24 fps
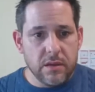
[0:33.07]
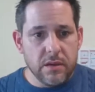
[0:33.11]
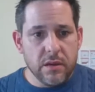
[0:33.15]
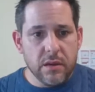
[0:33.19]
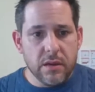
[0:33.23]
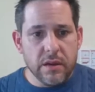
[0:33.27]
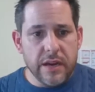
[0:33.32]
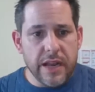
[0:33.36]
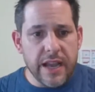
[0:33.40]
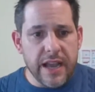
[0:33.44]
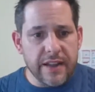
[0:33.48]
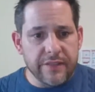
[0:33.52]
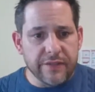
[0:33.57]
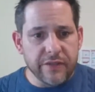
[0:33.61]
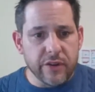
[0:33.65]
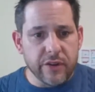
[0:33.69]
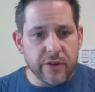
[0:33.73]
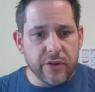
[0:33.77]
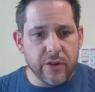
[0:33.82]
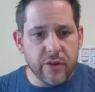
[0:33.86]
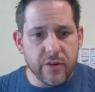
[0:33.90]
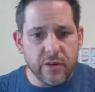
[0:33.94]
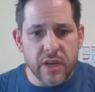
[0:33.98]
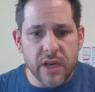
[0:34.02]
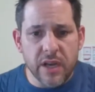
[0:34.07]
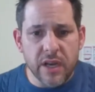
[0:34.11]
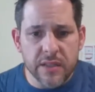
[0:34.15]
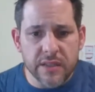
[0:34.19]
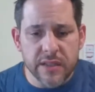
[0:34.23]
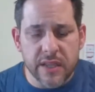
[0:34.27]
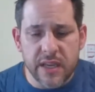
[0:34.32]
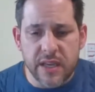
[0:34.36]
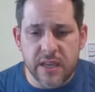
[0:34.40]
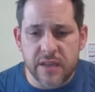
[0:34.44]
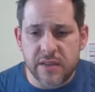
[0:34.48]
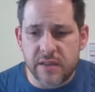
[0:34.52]
Good afternoon,
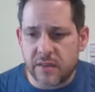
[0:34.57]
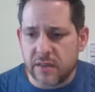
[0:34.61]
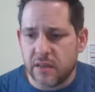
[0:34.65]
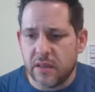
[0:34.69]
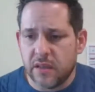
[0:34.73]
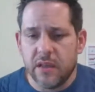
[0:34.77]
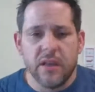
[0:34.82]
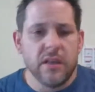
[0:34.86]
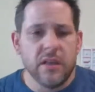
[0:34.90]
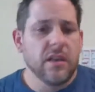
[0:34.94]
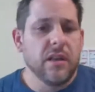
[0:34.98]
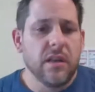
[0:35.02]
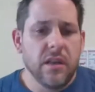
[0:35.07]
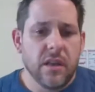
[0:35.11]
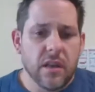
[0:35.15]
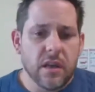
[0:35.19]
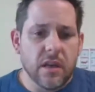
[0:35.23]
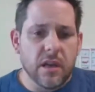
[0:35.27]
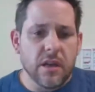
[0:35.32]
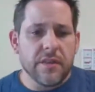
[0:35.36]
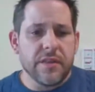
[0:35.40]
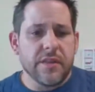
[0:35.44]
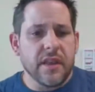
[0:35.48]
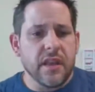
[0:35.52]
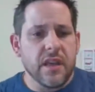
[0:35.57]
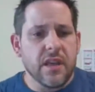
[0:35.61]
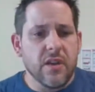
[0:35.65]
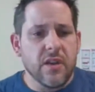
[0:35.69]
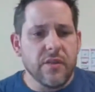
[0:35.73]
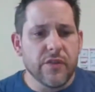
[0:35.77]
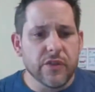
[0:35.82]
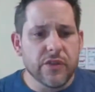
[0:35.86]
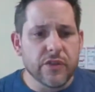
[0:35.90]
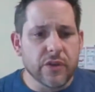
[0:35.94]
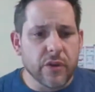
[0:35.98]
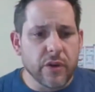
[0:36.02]
Huskies.
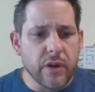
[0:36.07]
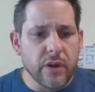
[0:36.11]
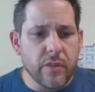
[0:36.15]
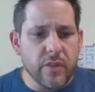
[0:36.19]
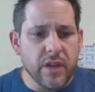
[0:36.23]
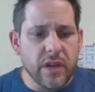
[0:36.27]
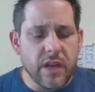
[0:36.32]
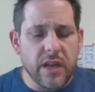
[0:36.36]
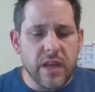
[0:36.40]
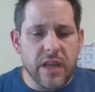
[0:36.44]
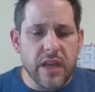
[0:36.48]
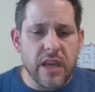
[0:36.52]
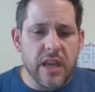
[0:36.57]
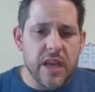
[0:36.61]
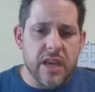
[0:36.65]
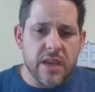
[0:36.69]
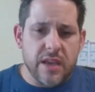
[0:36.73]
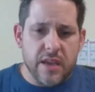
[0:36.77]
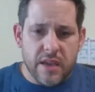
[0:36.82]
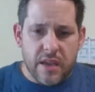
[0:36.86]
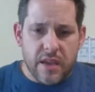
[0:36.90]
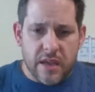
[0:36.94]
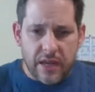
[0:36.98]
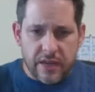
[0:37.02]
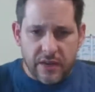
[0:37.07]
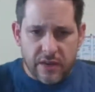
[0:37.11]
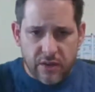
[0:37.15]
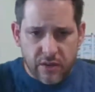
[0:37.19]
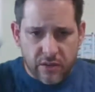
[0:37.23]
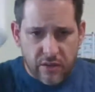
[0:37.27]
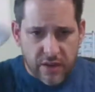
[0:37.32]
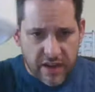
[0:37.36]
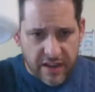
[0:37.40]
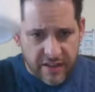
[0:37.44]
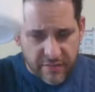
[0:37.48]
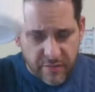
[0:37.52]
Thank you for joining me today. I
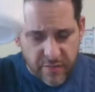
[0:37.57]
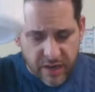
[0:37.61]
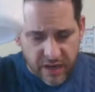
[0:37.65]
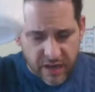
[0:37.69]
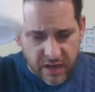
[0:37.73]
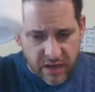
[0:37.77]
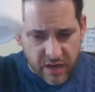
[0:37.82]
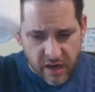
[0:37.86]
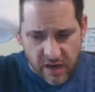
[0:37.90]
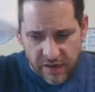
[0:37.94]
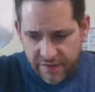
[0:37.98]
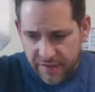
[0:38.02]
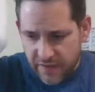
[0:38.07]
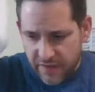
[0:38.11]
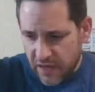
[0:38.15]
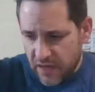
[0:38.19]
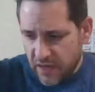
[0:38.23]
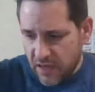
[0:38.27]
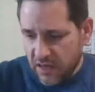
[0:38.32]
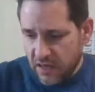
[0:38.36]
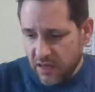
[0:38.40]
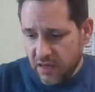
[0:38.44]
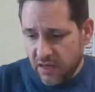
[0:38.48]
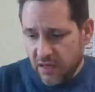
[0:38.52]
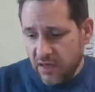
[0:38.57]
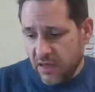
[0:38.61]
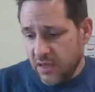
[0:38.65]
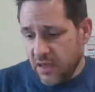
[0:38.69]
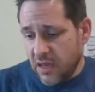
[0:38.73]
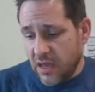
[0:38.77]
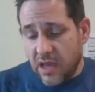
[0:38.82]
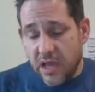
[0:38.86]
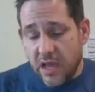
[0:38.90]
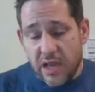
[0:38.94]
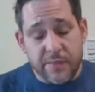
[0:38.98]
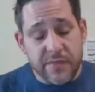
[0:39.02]
do have my coffee.
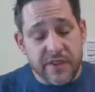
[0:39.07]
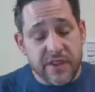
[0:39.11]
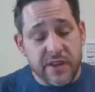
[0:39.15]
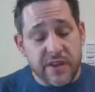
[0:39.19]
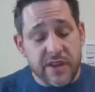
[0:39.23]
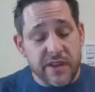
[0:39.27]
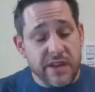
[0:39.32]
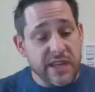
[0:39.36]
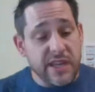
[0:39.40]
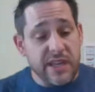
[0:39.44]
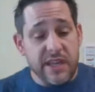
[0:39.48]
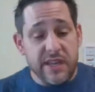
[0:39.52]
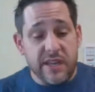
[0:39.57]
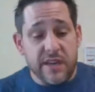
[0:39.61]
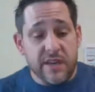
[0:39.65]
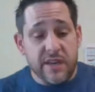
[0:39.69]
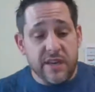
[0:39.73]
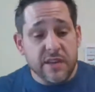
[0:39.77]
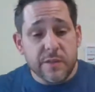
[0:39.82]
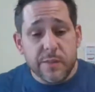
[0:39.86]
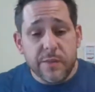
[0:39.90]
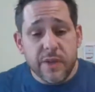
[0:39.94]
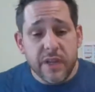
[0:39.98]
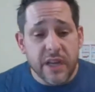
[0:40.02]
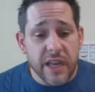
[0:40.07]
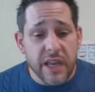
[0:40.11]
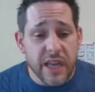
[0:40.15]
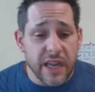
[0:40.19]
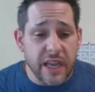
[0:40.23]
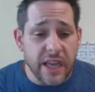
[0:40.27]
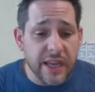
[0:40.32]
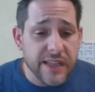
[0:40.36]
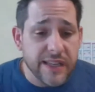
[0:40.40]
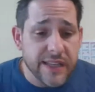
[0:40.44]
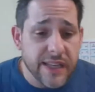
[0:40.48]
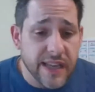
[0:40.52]
I'm going to need it. It's been
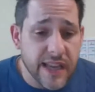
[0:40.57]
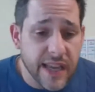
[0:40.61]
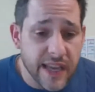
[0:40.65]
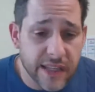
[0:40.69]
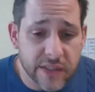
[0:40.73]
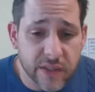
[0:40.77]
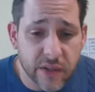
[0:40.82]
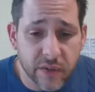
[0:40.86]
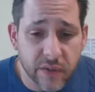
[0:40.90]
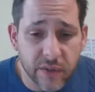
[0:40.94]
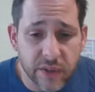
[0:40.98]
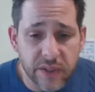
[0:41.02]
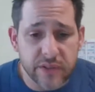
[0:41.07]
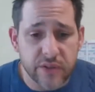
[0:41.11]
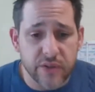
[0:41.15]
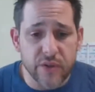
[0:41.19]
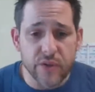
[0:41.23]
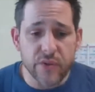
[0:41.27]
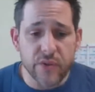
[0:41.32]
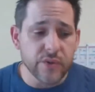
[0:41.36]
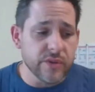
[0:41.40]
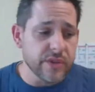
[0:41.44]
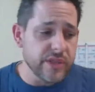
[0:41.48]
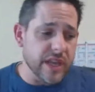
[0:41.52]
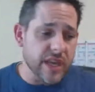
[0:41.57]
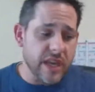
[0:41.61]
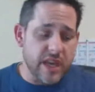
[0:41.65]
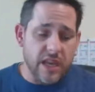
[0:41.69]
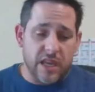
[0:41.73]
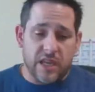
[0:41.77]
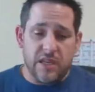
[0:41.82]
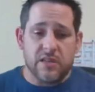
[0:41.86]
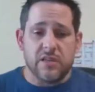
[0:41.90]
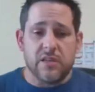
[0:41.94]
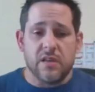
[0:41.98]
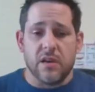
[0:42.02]
a day. It's only
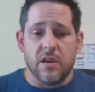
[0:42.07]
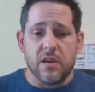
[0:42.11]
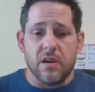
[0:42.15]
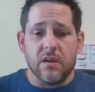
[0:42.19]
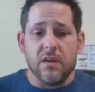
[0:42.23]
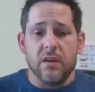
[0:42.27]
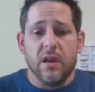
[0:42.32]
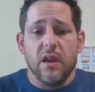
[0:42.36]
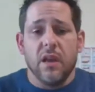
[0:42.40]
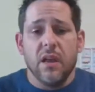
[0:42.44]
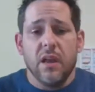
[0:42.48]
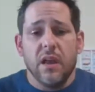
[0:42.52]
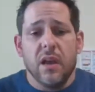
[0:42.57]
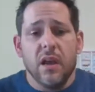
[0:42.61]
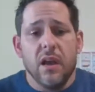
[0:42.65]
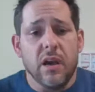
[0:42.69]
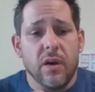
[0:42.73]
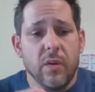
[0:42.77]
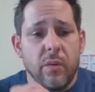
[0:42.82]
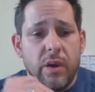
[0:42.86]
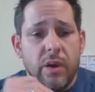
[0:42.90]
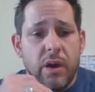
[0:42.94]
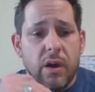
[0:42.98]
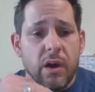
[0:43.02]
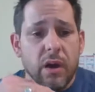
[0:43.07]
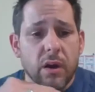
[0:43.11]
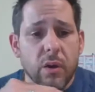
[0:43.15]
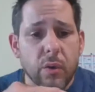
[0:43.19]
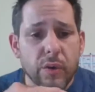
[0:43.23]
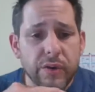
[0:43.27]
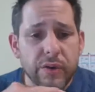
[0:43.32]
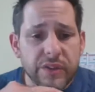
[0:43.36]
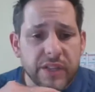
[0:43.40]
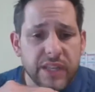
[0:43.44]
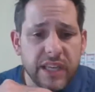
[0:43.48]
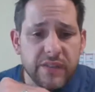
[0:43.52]
Tuesday. So we are
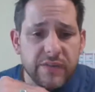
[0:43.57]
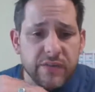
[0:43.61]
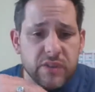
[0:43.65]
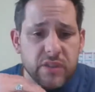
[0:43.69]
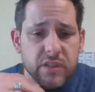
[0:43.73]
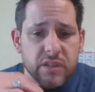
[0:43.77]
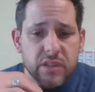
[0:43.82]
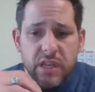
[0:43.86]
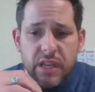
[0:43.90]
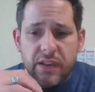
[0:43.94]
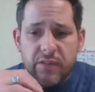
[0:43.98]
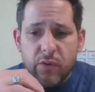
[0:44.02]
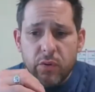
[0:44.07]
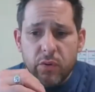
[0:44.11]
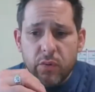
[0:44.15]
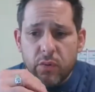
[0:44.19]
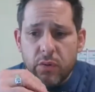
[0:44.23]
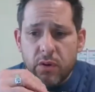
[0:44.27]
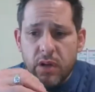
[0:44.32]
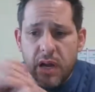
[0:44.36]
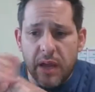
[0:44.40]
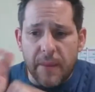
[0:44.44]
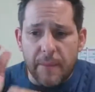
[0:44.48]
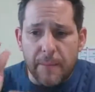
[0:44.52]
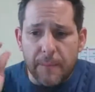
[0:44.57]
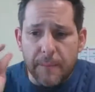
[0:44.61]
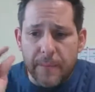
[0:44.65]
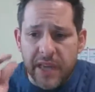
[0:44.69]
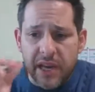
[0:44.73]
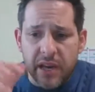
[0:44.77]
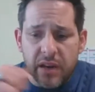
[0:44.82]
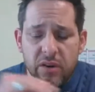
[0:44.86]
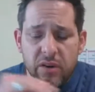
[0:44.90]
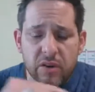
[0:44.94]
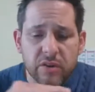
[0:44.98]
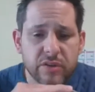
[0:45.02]
going to give just everyone a
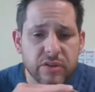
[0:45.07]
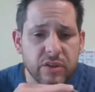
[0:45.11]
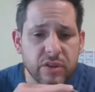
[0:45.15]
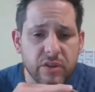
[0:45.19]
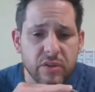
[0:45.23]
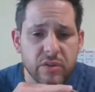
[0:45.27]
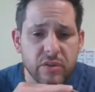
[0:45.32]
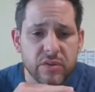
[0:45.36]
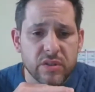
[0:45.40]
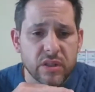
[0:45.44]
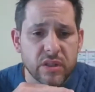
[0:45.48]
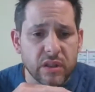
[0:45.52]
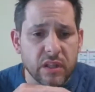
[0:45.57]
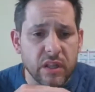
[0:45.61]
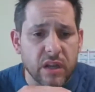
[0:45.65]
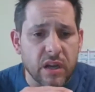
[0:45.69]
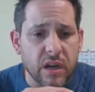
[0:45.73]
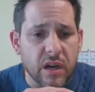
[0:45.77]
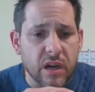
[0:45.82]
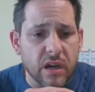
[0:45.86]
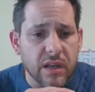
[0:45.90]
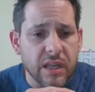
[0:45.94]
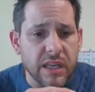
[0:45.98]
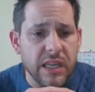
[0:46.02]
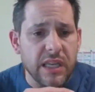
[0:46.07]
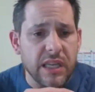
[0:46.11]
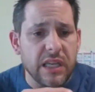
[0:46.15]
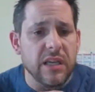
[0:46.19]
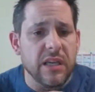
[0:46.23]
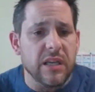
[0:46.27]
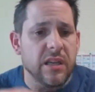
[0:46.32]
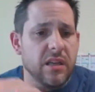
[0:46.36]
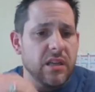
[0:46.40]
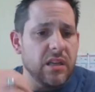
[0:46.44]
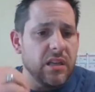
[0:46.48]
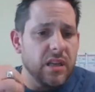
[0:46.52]
minute or two to log
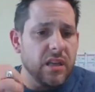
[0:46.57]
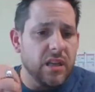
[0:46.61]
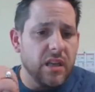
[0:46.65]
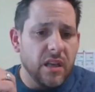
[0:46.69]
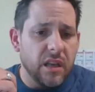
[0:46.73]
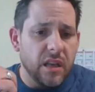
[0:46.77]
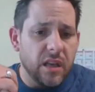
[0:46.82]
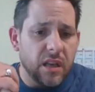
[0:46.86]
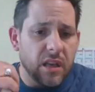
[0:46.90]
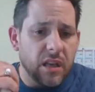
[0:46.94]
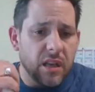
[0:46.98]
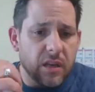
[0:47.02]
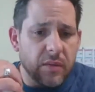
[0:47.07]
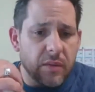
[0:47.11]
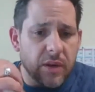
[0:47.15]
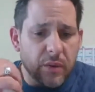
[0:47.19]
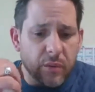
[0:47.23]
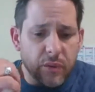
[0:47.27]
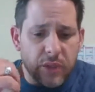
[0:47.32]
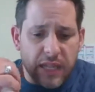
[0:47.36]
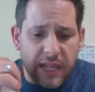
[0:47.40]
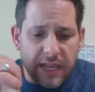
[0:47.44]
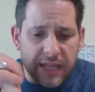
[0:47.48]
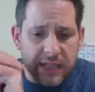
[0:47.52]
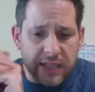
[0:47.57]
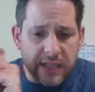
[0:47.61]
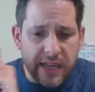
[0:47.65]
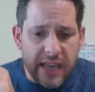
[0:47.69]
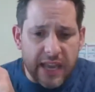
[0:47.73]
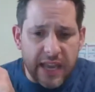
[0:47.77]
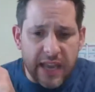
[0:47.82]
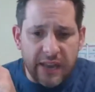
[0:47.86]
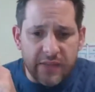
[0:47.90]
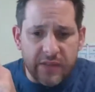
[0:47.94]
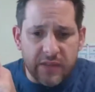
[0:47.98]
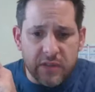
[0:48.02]
in. I would like
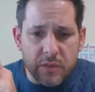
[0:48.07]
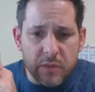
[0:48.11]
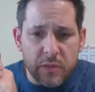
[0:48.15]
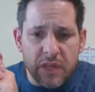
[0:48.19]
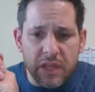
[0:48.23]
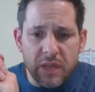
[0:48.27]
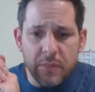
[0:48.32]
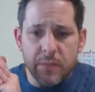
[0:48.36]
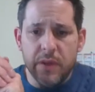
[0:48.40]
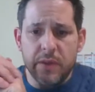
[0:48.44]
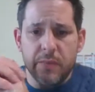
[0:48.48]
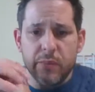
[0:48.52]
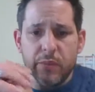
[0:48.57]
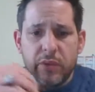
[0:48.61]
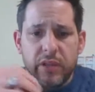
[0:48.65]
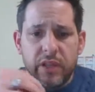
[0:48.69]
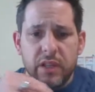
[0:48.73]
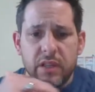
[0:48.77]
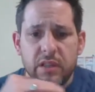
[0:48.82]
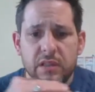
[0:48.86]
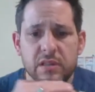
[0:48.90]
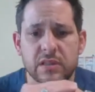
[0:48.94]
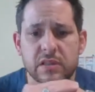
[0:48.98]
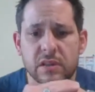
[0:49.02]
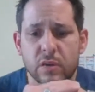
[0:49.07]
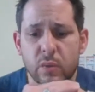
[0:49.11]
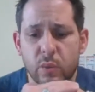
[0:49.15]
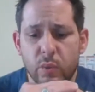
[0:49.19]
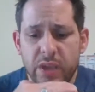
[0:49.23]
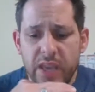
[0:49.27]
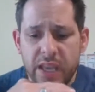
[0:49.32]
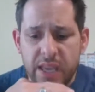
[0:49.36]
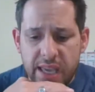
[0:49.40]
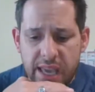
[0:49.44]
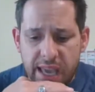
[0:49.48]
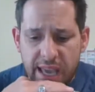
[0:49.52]
to have as many people in so
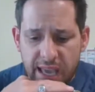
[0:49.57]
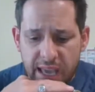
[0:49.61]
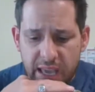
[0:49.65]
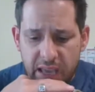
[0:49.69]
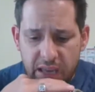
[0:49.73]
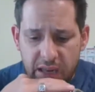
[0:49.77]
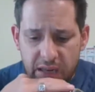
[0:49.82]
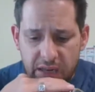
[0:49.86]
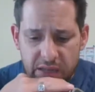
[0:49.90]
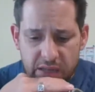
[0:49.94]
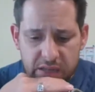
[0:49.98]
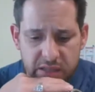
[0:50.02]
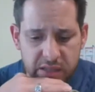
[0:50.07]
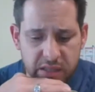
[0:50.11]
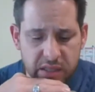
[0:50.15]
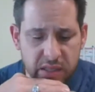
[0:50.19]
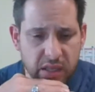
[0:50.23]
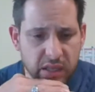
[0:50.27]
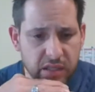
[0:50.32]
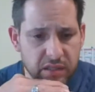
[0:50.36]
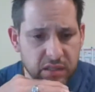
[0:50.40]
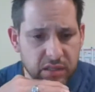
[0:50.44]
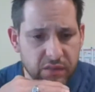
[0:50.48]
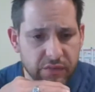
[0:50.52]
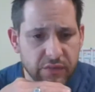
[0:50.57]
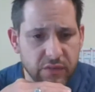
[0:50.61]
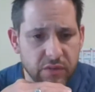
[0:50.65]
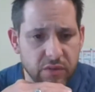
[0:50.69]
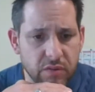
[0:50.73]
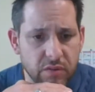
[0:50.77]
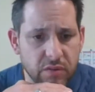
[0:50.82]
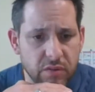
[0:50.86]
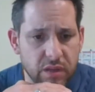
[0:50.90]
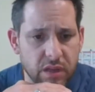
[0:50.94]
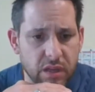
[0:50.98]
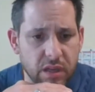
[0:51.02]
we can discuss a
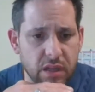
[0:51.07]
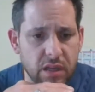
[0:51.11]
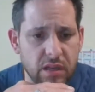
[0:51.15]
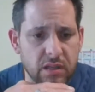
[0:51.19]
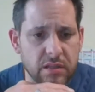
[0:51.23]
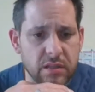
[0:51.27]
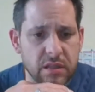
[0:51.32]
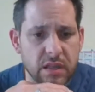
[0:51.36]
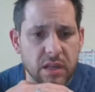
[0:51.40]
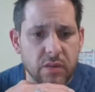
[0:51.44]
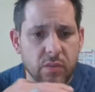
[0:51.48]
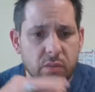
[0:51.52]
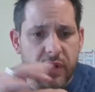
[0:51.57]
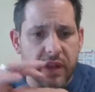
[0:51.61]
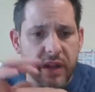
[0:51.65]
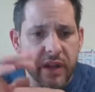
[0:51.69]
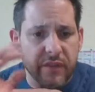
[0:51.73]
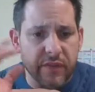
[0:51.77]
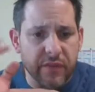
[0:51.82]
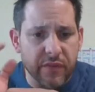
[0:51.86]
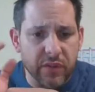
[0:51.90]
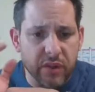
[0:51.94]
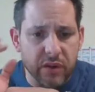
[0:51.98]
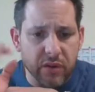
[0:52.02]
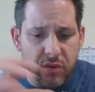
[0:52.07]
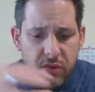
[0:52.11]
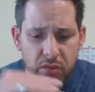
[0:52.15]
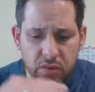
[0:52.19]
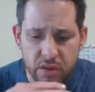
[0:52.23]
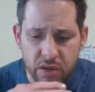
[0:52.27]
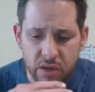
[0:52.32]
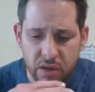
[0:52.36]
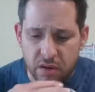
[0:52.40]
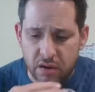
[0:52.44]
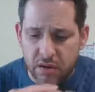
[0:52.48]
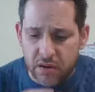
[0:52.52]
few things, get ready for the
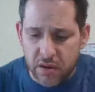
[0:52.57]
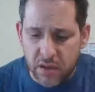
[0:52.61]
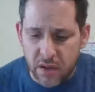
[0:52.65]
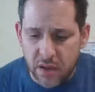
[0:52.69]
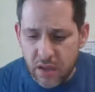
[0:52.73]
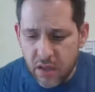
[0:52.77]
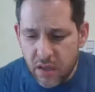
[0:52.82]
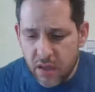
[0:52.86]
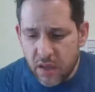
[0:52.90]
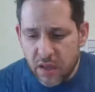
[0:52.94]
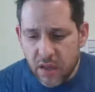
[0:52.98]
new year.